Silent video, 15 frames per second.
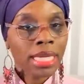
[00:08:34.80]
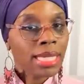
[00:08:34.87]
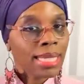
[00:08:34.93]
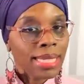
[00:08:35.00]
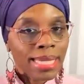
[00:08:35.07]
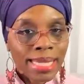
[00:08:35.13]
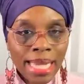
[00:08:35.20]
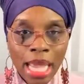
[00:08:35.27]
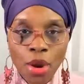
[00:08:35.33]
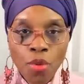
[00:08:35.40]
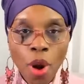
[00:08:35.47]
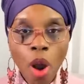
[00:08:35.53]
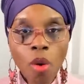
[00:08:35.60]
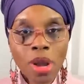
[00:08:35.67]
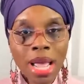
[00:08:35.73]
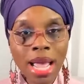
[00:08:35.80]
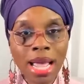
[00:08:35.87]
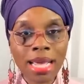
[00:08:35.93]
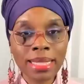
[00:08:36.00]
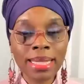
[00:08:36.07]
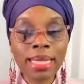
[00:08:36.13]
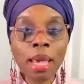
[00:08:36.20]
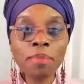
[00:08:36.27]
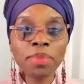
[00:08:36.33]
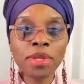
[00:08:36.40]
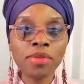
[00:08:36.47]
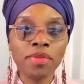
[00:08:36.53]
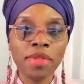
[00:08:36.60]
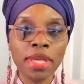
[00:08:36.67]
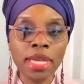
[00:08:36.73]
Zero concept
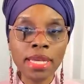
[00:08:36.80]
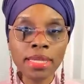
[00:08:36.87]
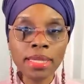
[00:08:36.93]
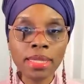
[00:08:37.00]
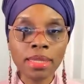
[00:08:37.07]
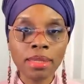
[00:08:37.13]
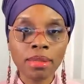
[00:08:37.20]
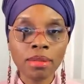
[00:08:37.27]
of this.